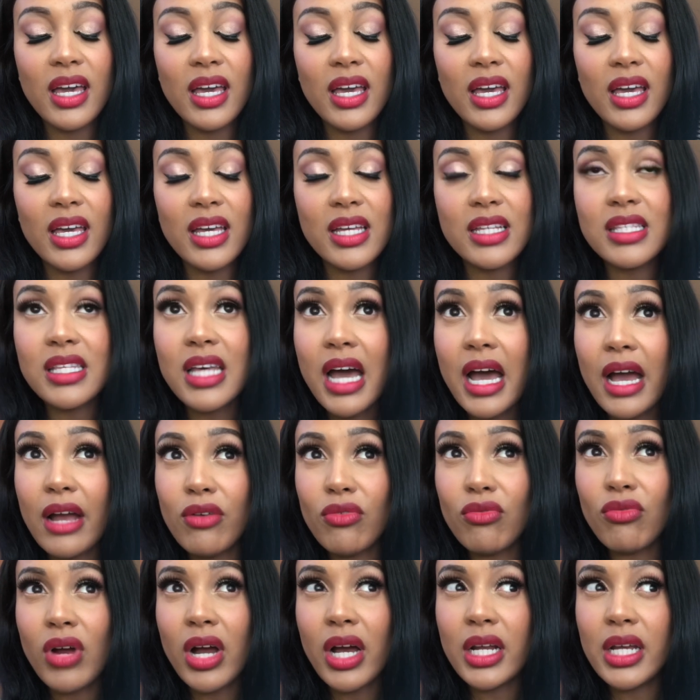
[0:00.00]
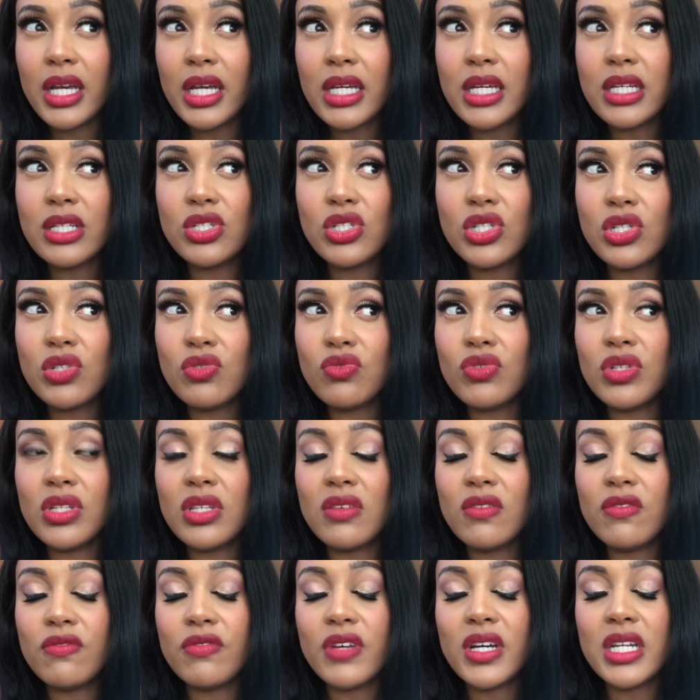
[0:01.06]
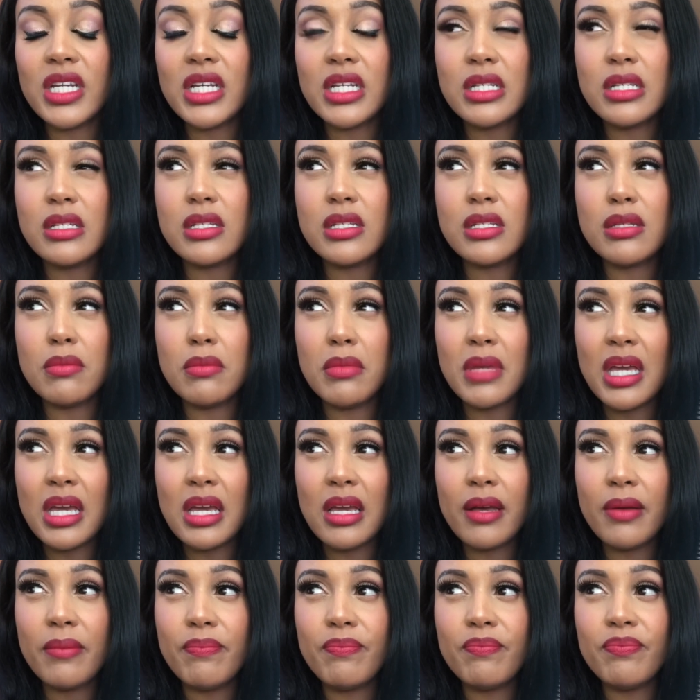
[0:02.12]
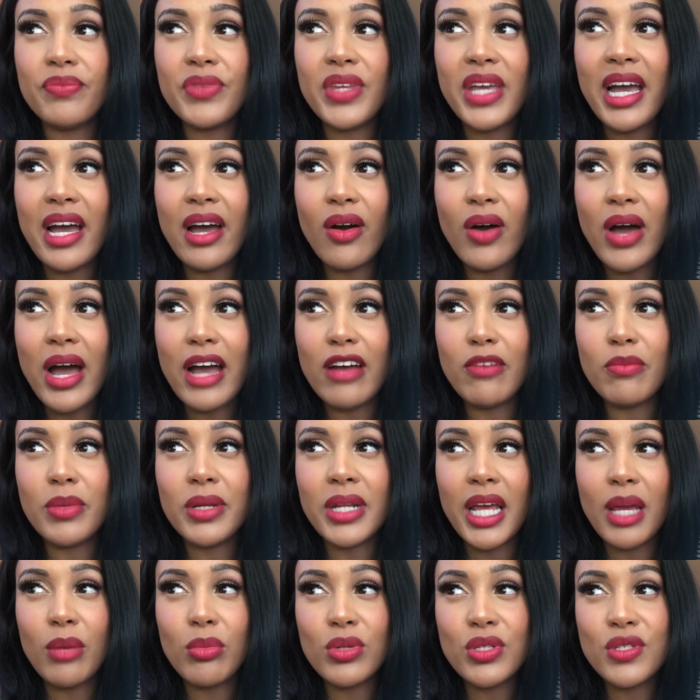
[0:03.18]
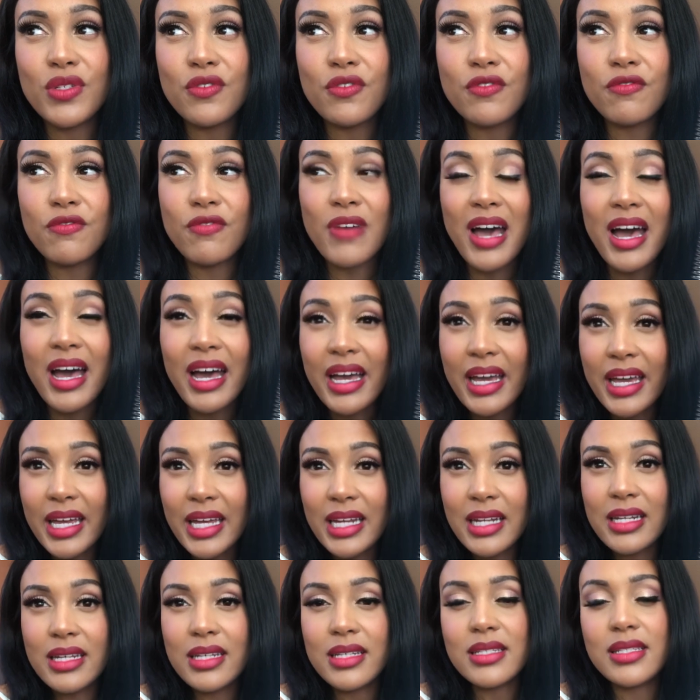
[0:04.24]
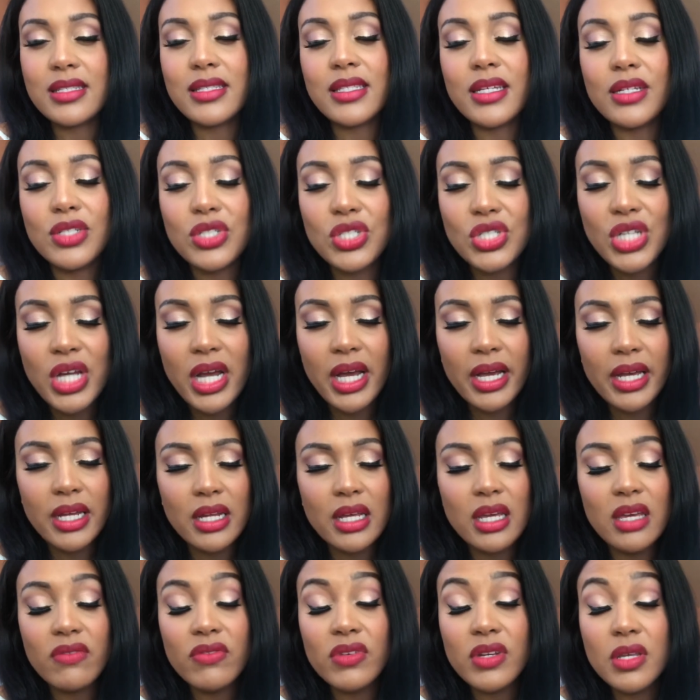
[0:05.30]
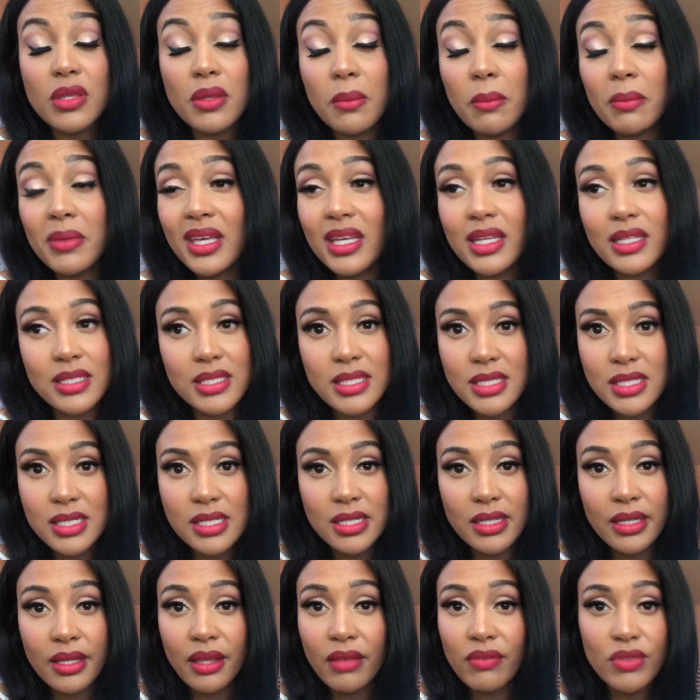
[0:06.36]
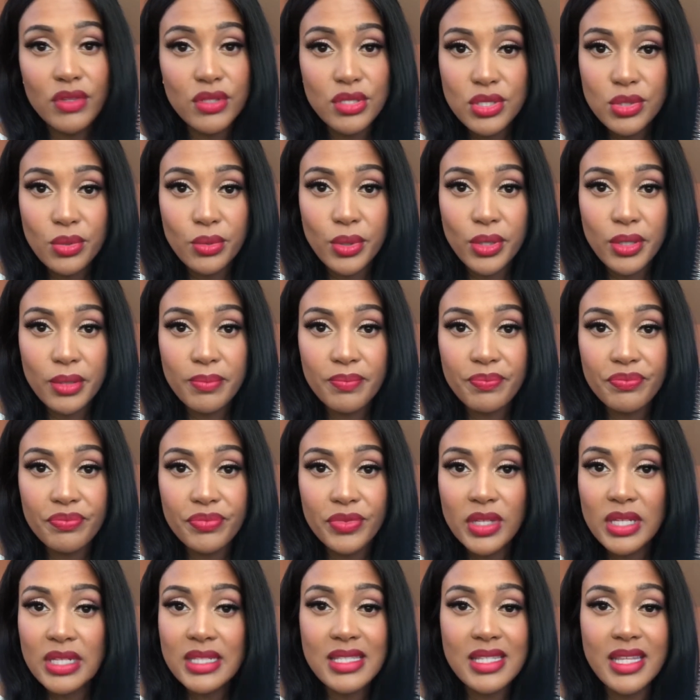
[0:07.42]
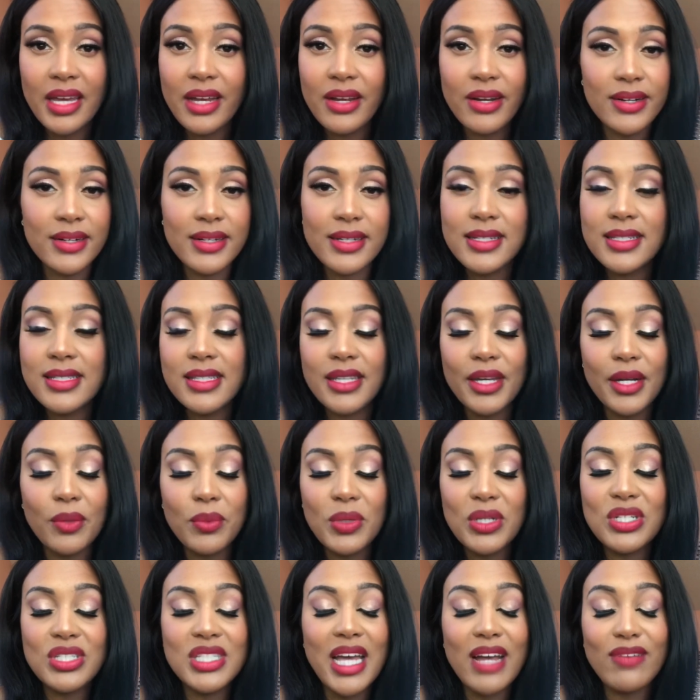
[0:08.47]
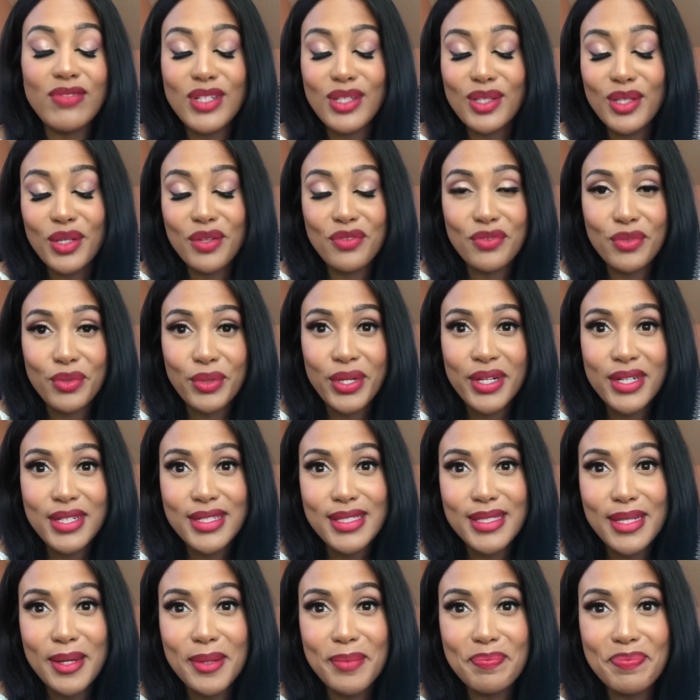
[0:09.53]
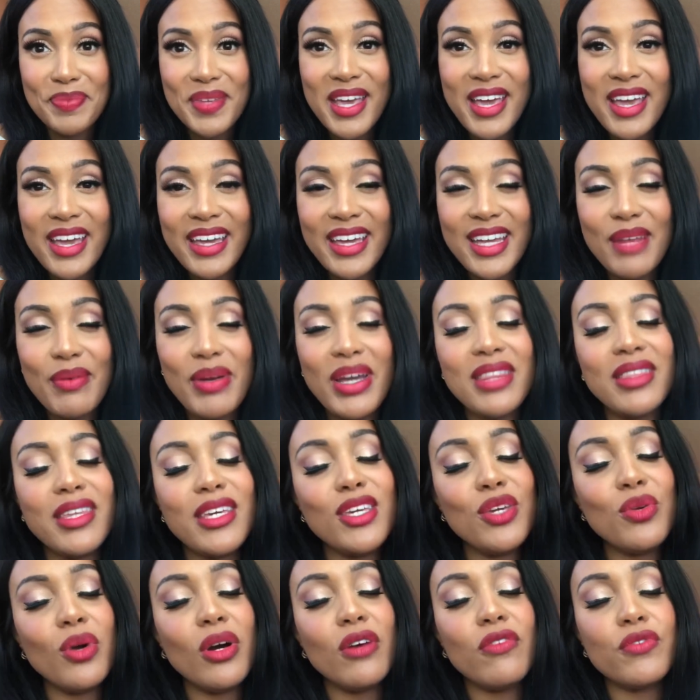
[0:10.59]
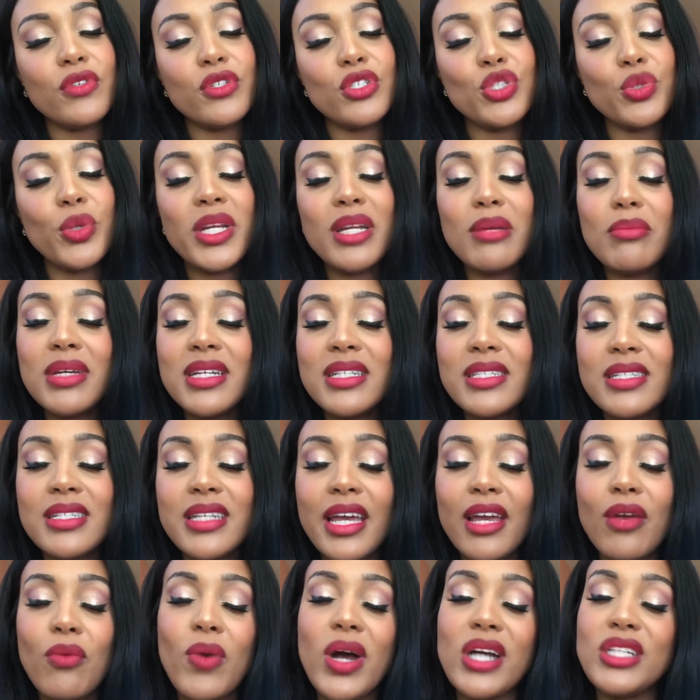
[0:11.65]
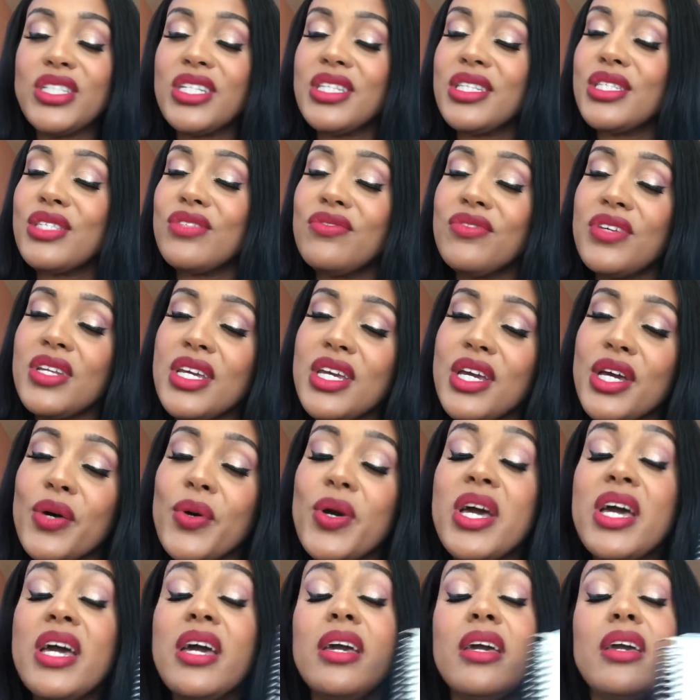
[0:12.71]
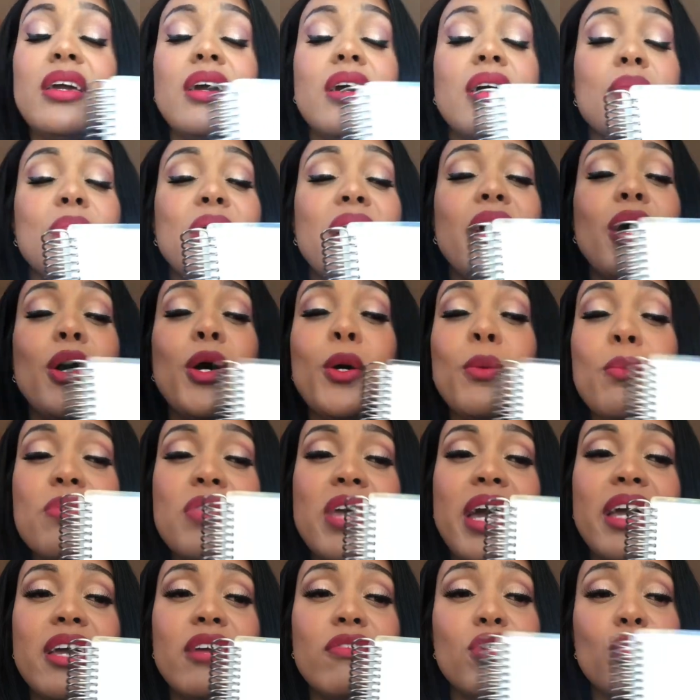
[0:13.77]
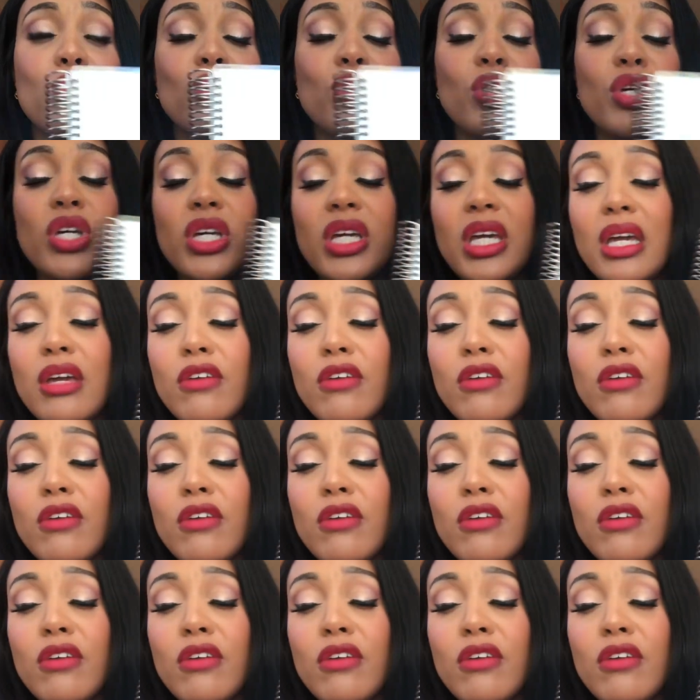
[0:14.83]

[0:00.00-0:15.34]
It's ironic. It's just really funny to me how I've been able to find sunshine even in the midst of the storm. It's there. It's there. We just have to look for it. So anyway, thank you all for joining me today and watching this video. I hope that if you're looking